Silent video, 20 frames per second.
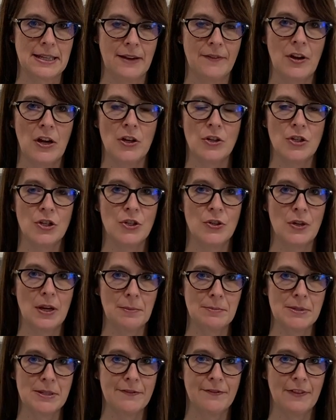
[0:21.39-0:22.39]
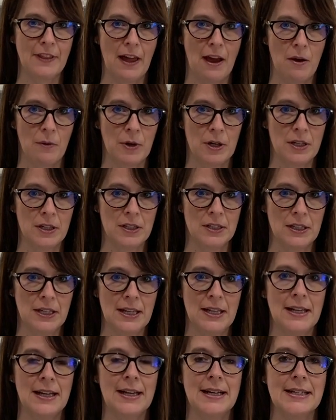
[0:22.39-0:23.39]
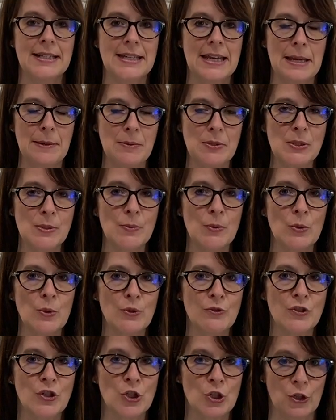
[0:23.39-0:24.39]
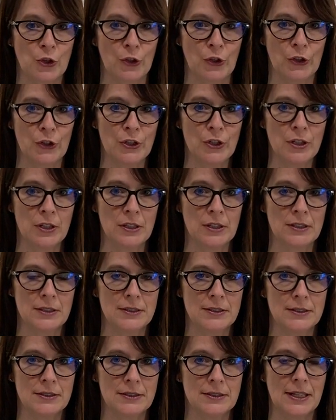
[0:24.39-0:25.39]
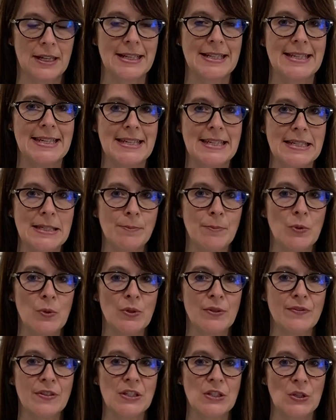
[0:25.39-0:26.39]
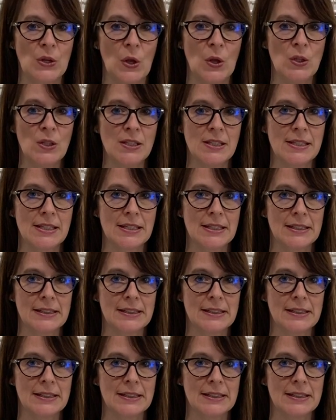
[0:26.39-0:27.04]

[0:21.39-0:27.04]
I've got 2 cups of flour, a tablespoon of sugar, a teaspoon of salt,